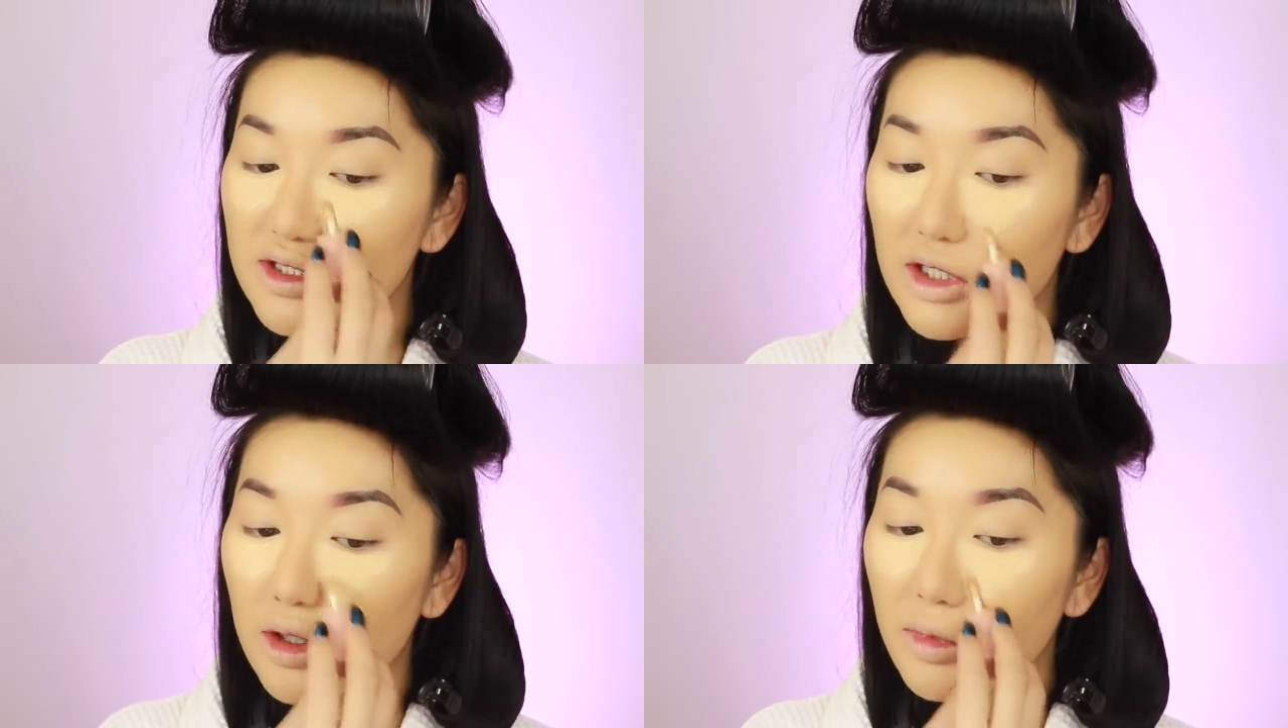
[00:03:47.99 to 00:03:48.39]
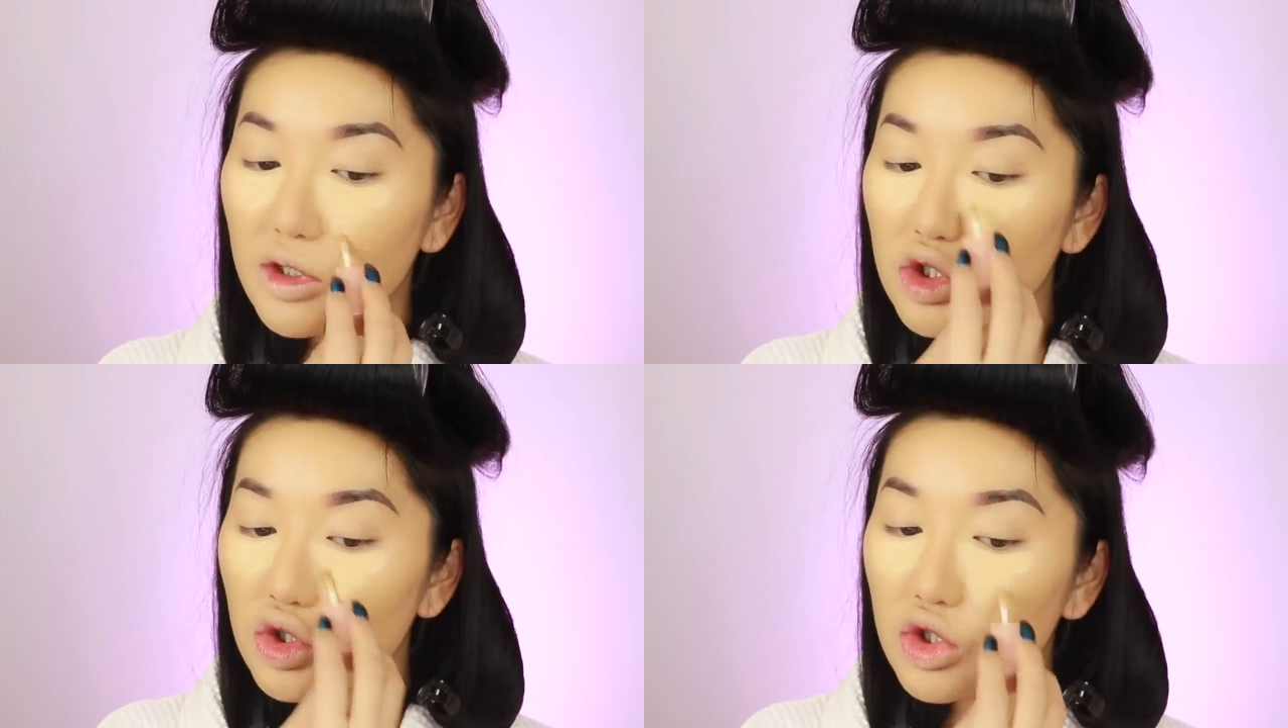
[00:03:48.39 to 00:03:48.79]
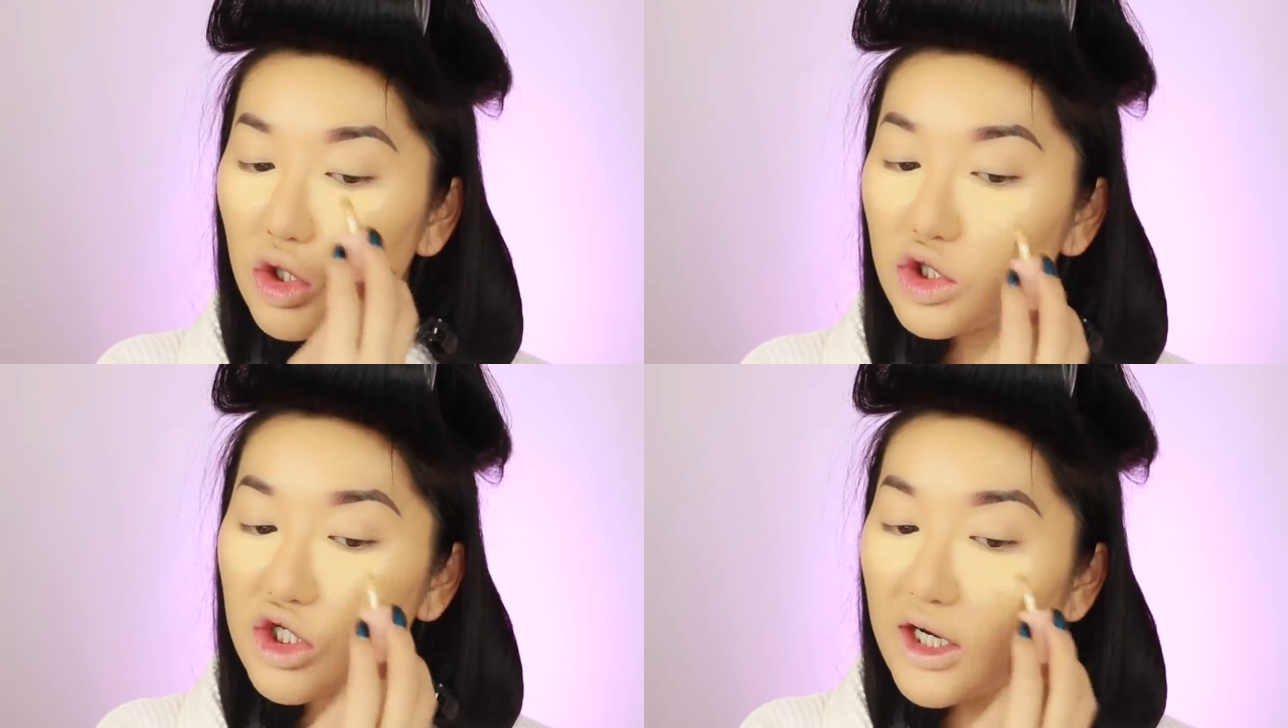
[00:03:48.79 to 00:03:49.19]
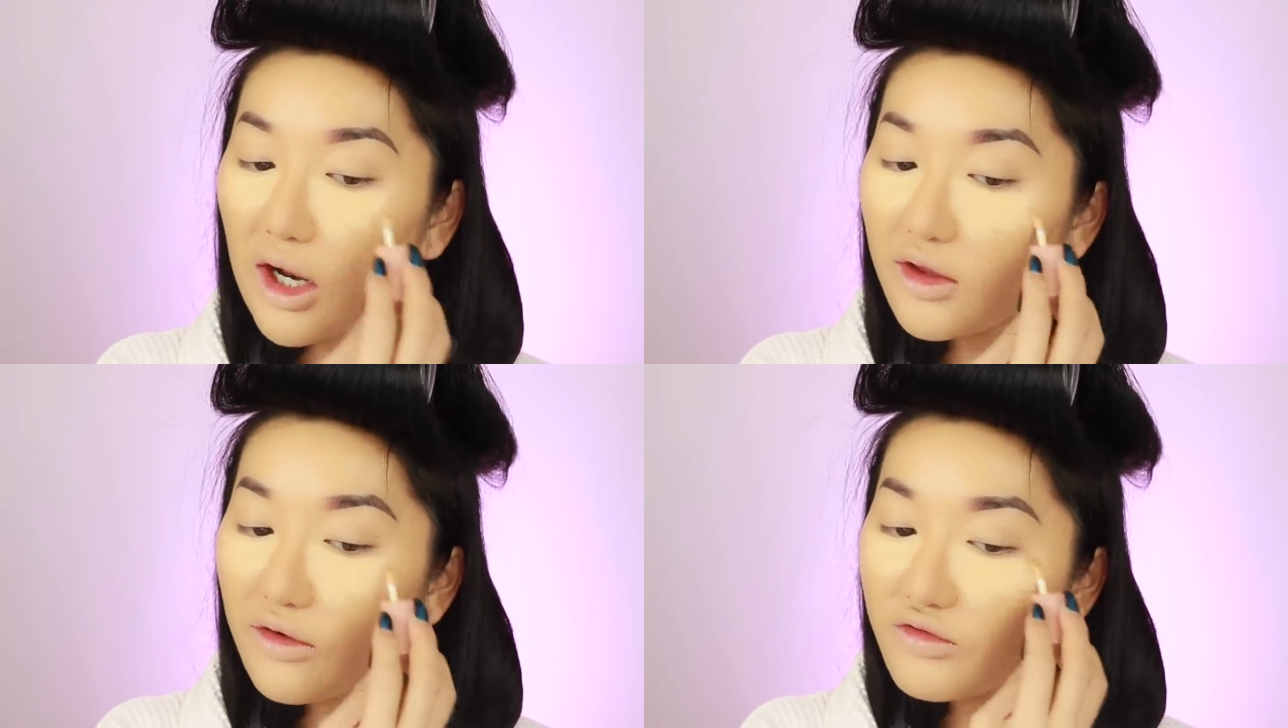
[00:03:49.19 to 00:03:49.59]
so make sure you go check
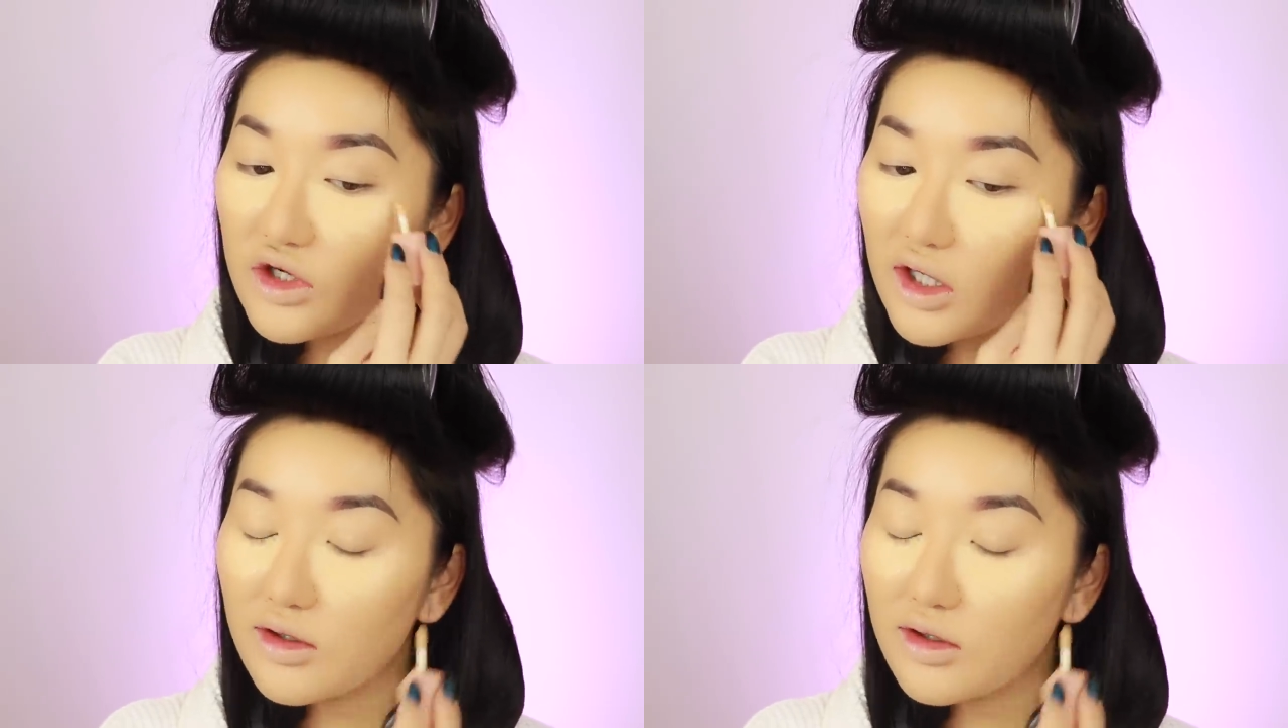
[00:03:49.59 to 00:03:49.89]
out that video.